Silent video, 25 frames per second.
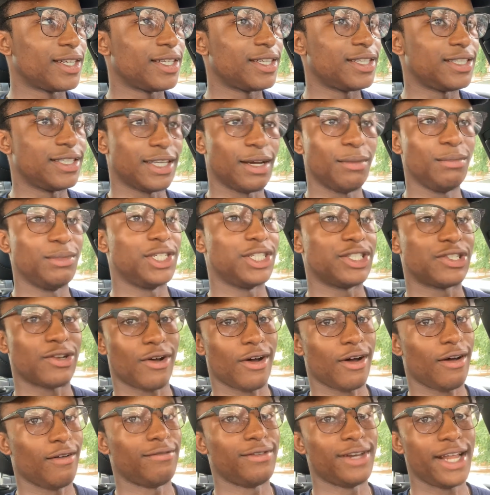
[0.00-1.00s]
I'm just
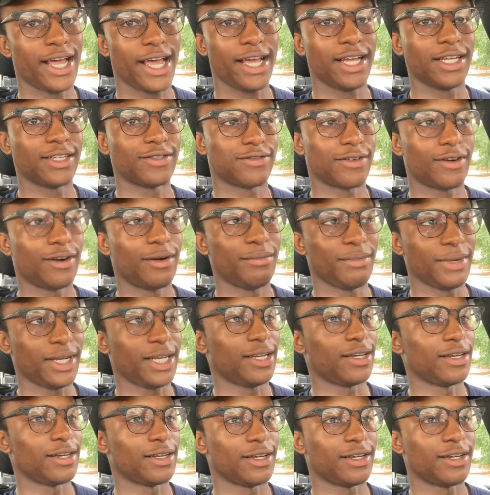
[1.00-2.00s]
off days for me
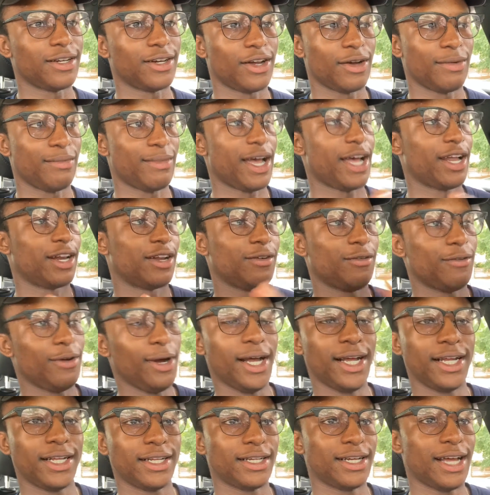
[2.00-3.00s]
no matter what
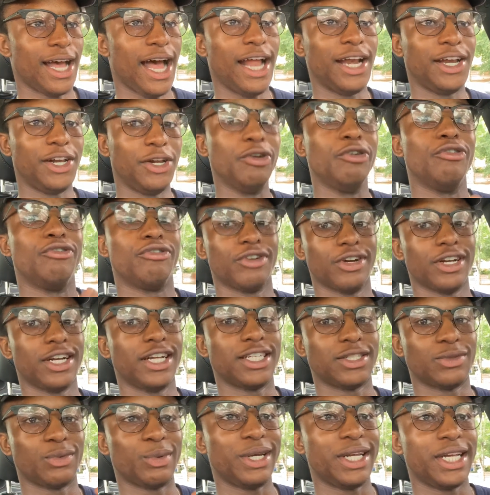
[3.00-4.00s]
I do for
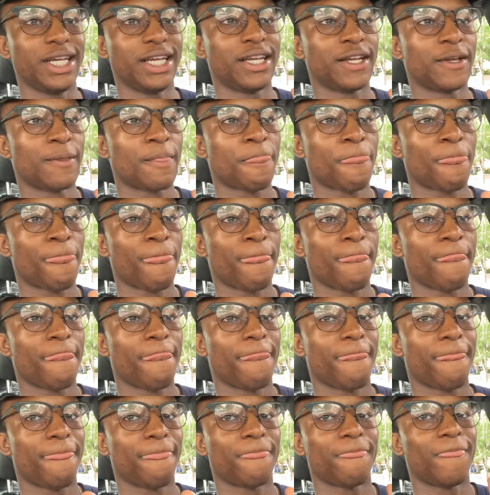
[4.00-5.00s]
this week.
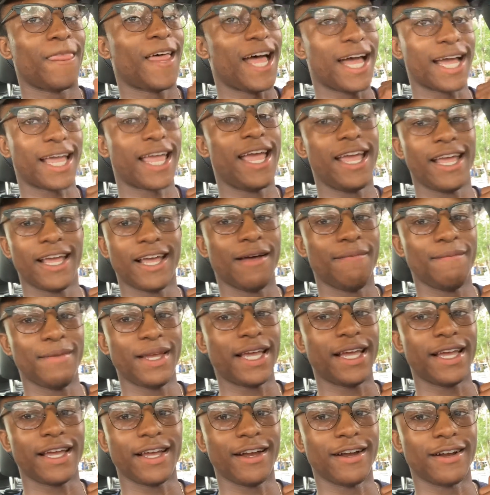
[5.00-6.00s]
I can't come
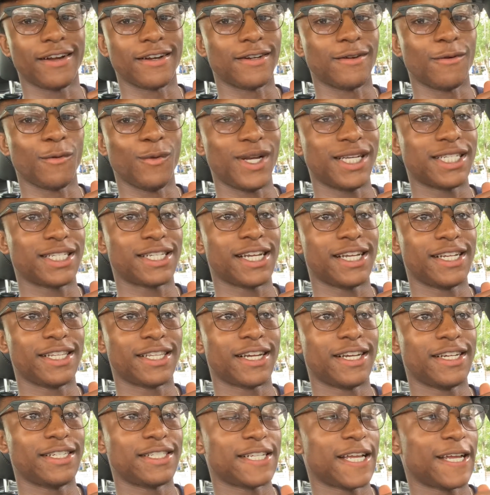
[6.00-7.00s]
in here Wednesday and
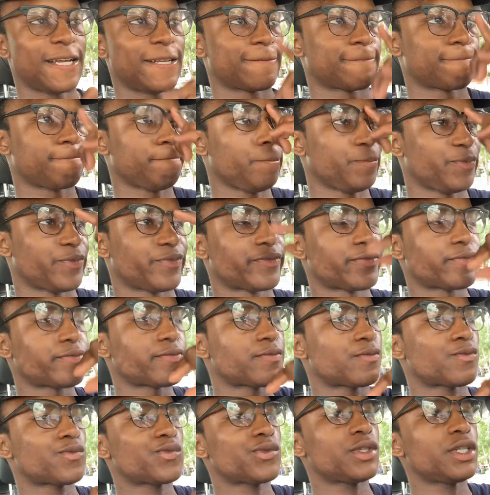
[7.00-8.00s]
Thursday.
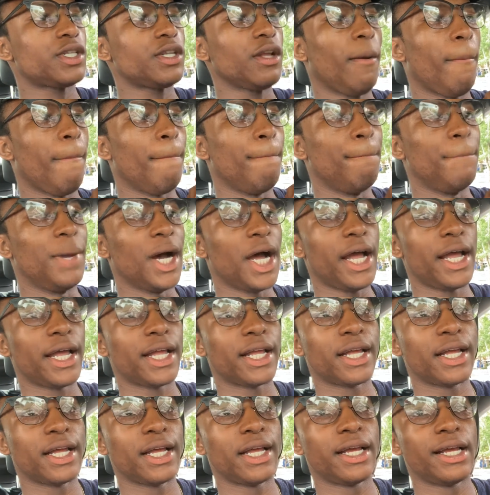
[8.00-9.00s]
But
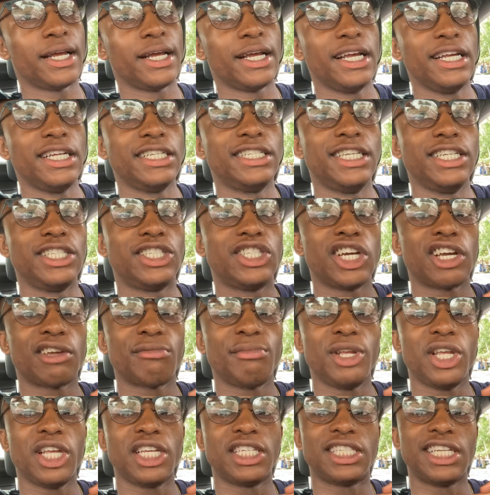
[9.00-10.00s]

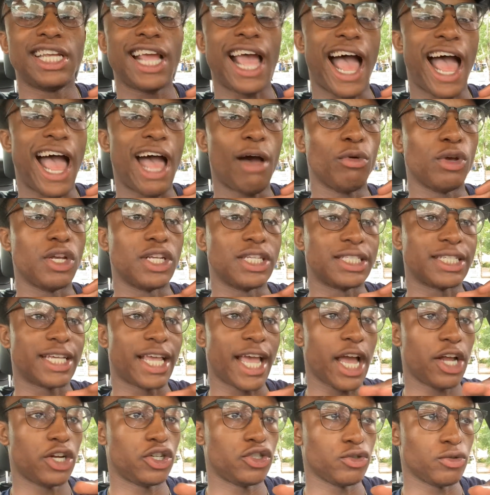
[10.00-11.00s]
I was
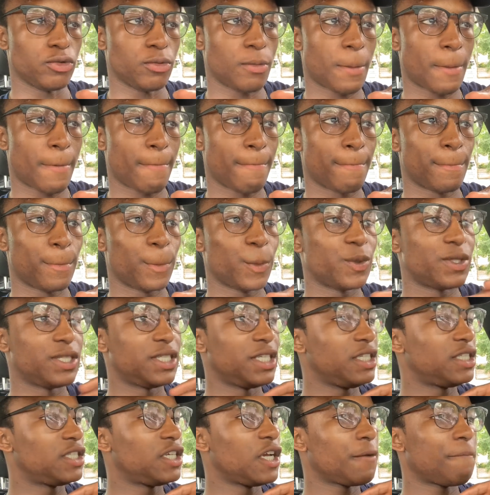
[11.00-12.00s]
scheduled. She
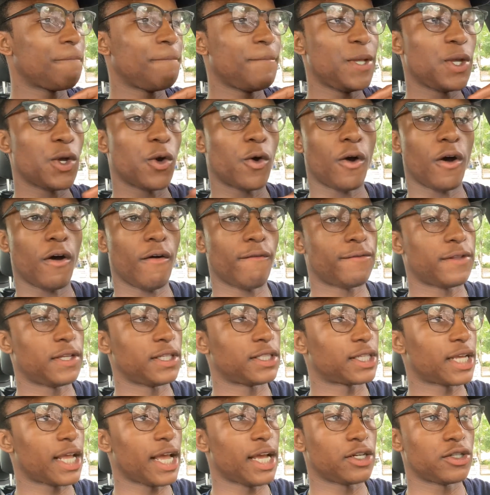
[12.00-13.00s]
took me off the
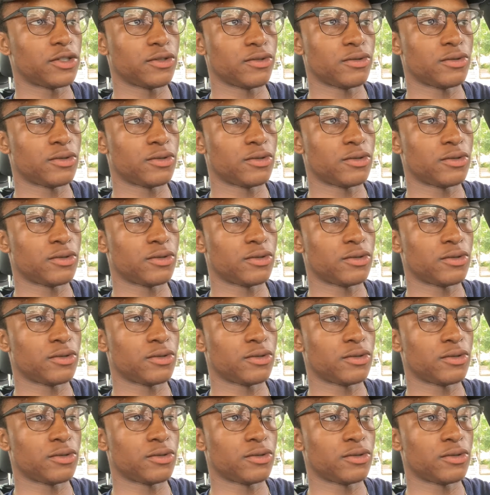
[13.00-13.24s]
schedule.